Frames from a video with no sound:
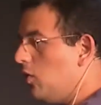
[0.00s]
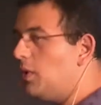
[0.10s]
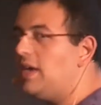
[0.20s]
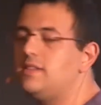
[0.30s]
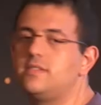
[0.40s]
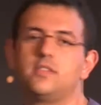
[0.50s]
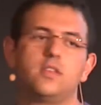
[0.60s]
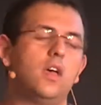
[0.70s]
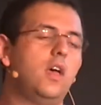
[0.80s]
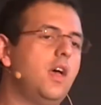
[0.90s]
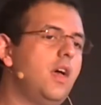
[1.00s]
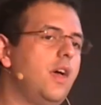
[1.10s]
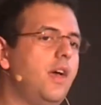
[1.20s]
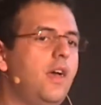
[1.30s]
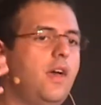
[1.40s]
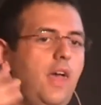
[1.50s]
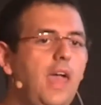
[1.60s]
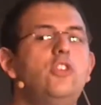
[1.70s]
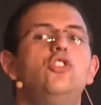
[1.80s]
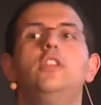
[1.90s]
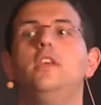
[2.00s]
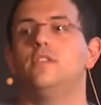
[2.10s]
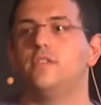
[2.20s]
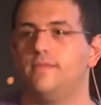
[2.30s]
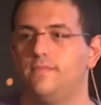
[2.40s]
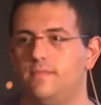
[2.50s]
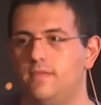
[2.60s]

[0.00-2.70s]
with HDDs.